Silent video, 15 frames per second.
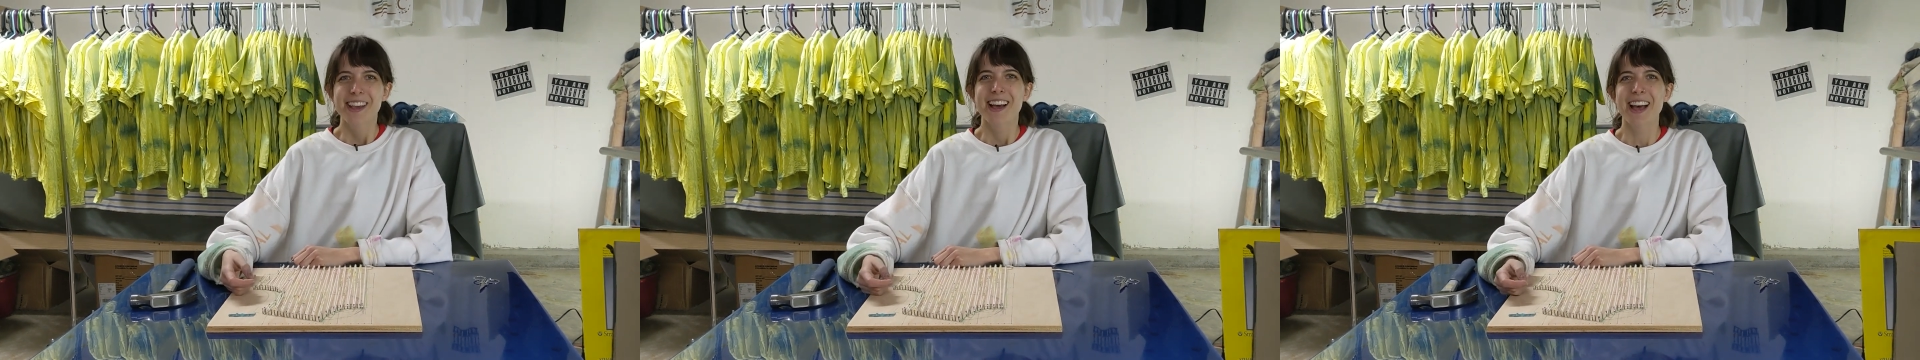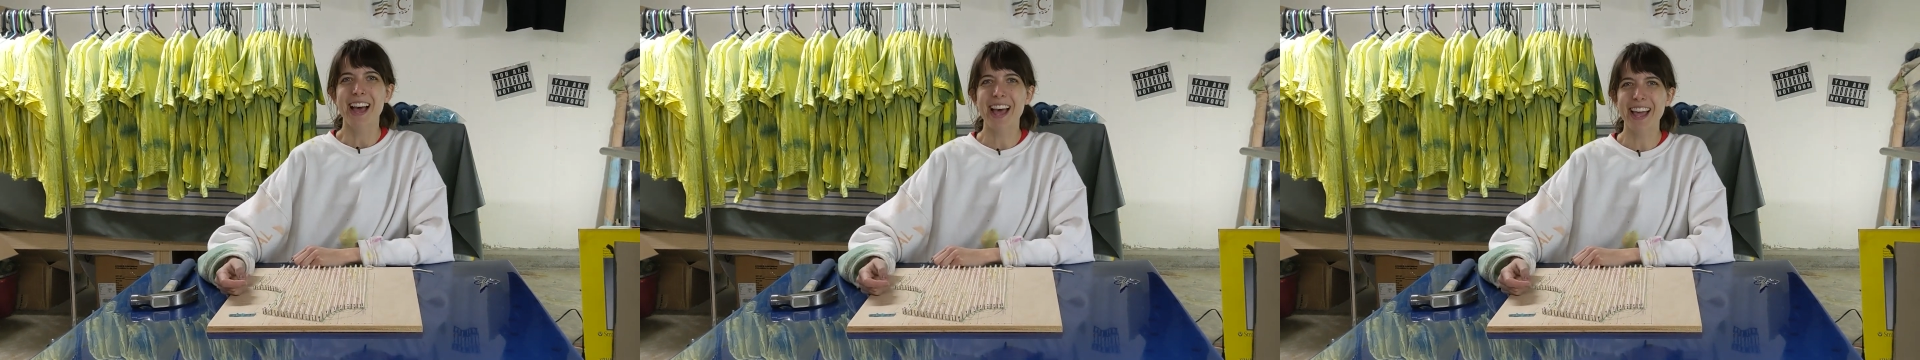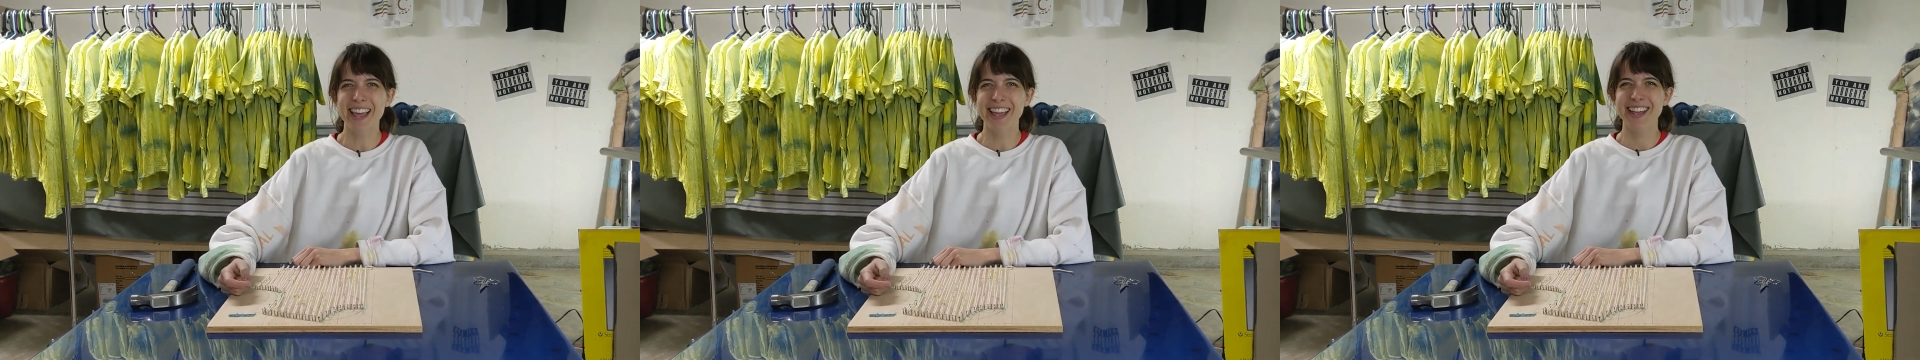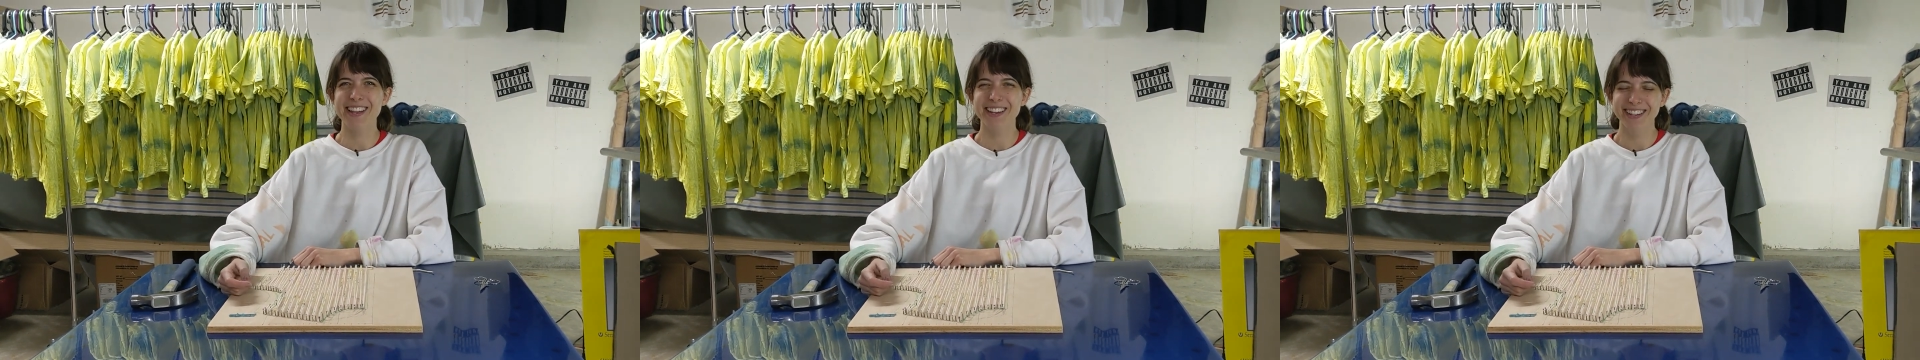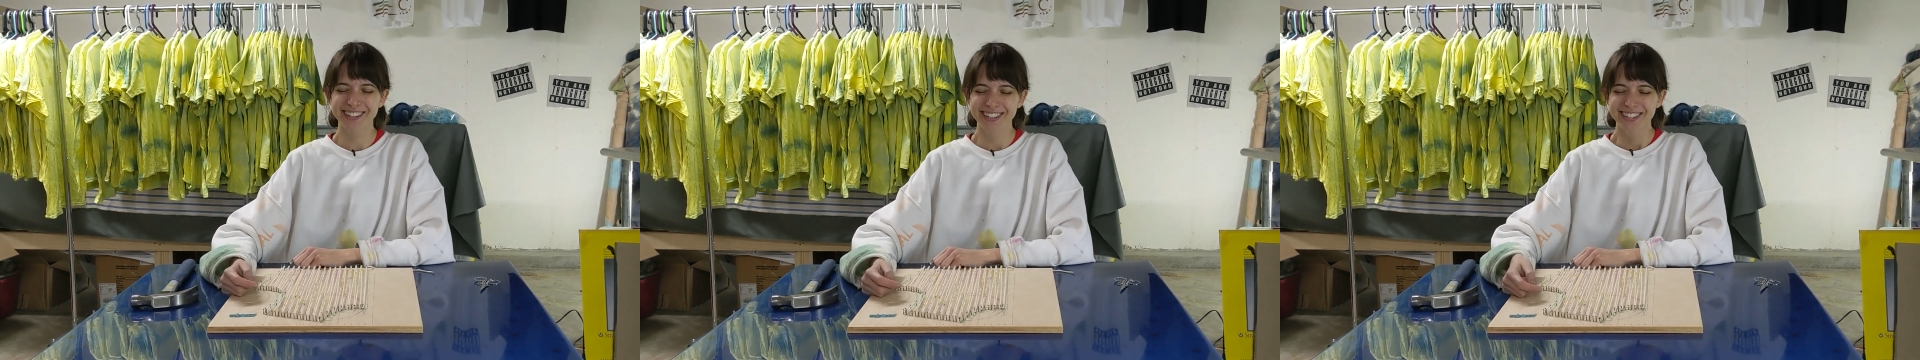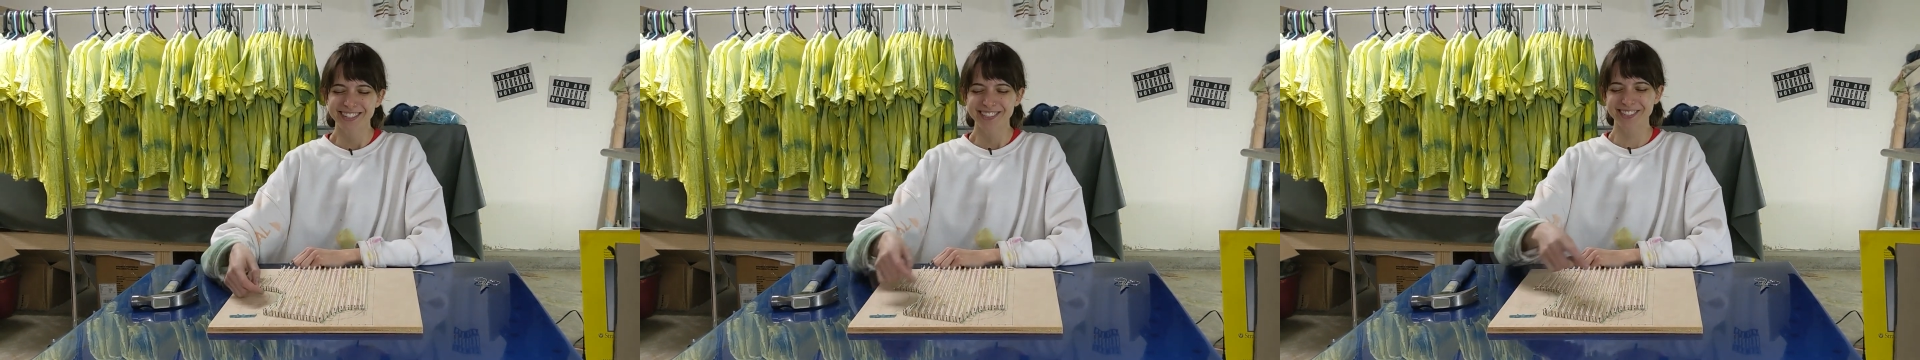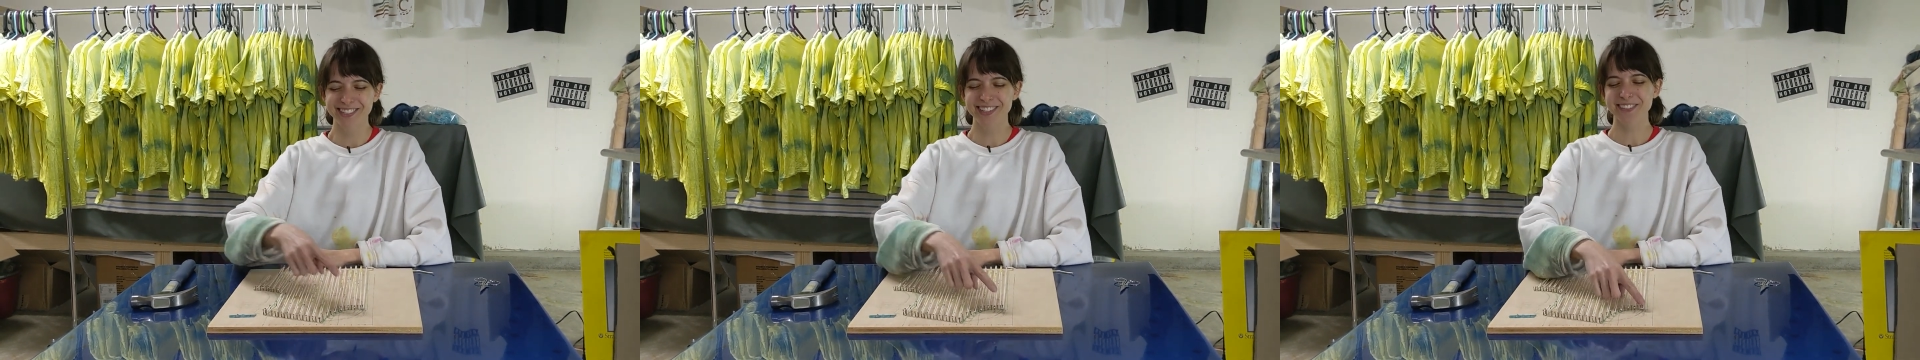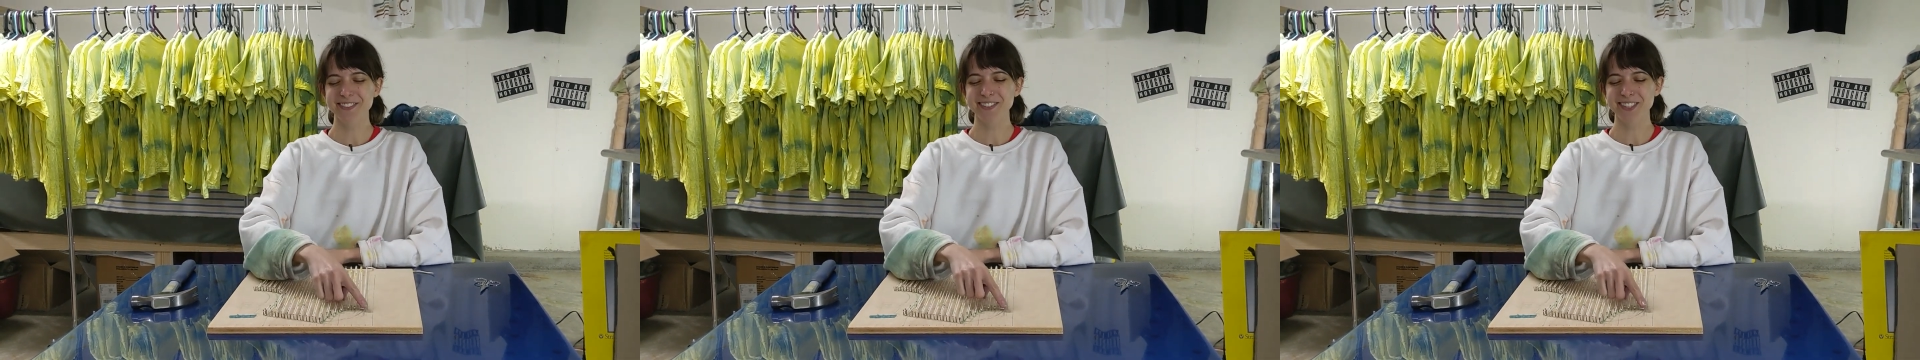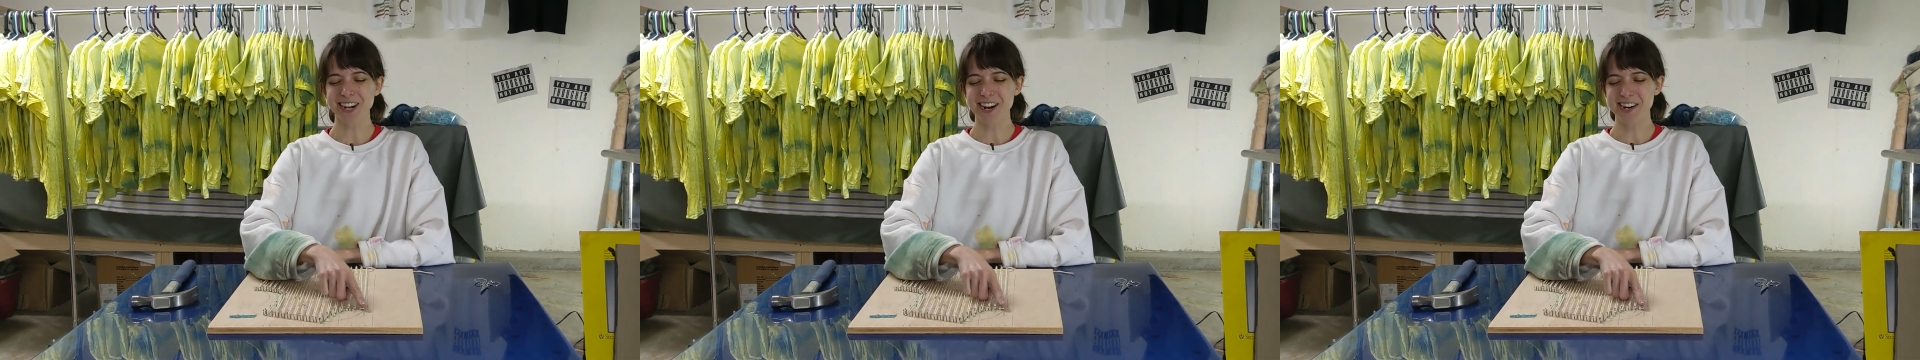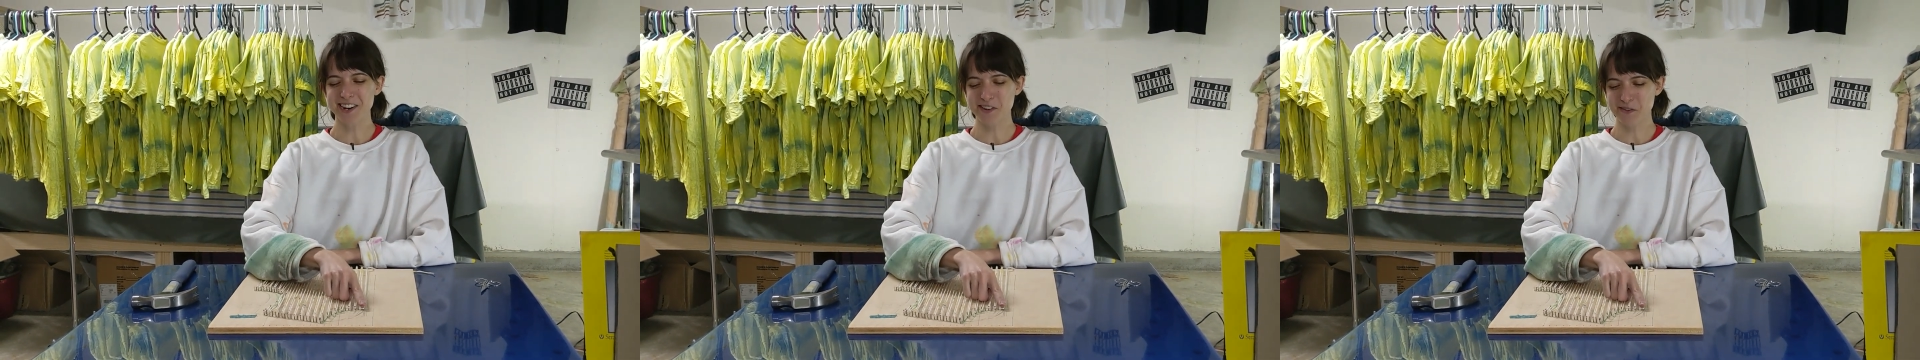I should have started